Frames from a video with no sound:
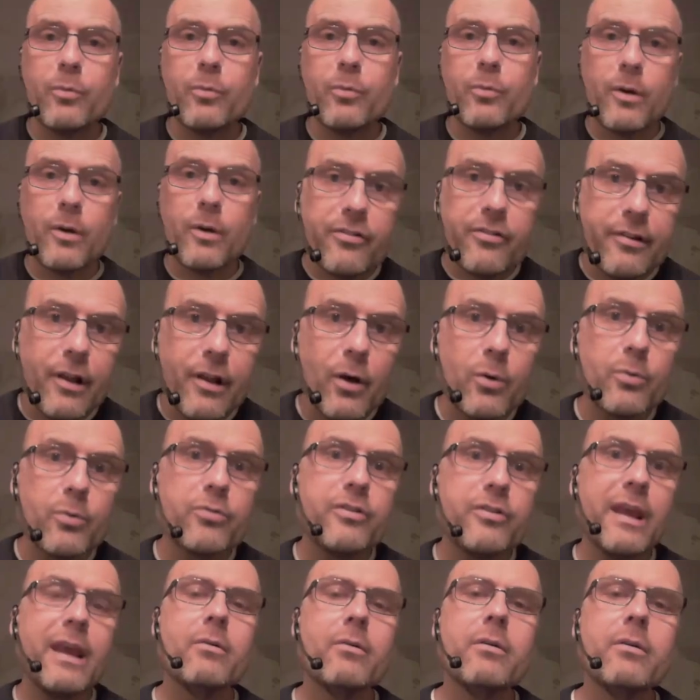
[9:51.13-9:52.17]
What slows
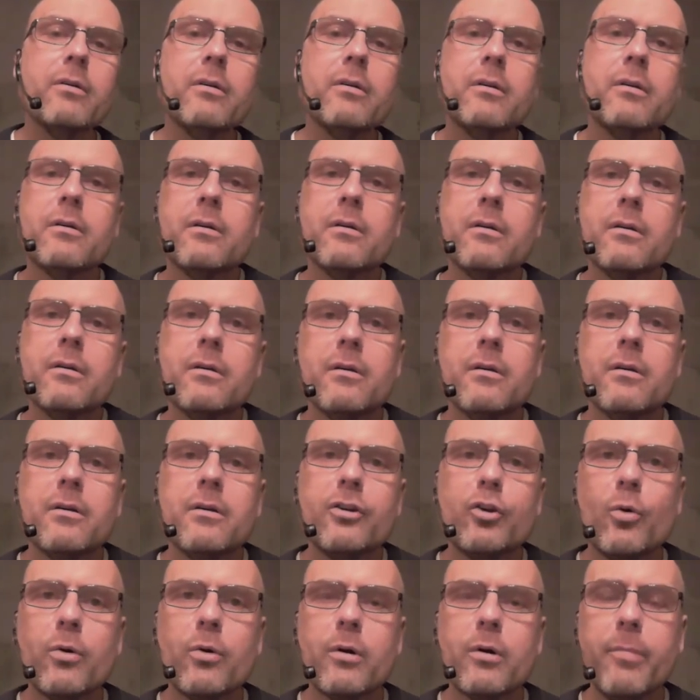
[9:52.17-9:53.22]
down
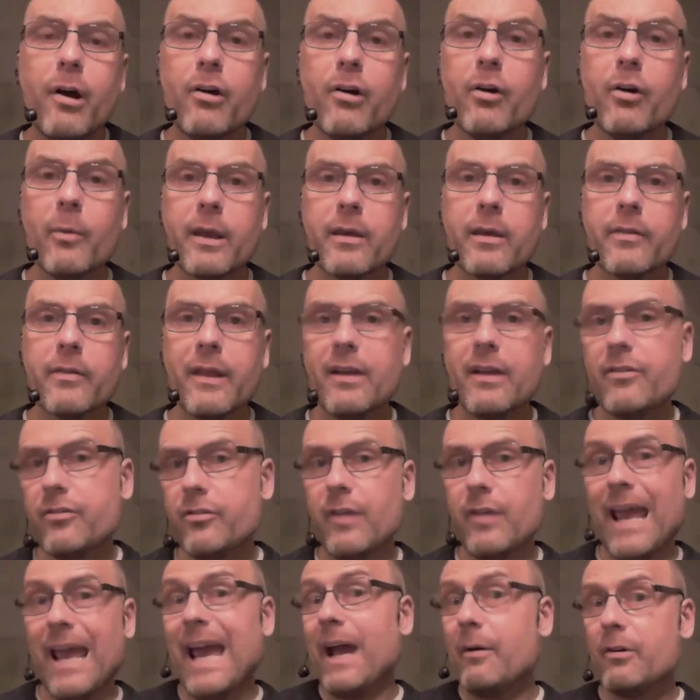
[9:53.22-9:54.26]
your borrowing. That's
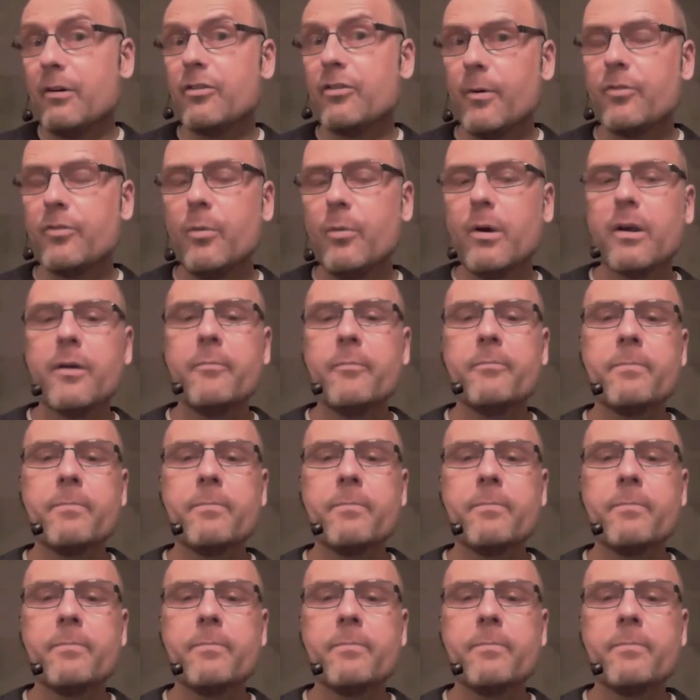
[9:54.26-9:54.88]
how it's supposed to work.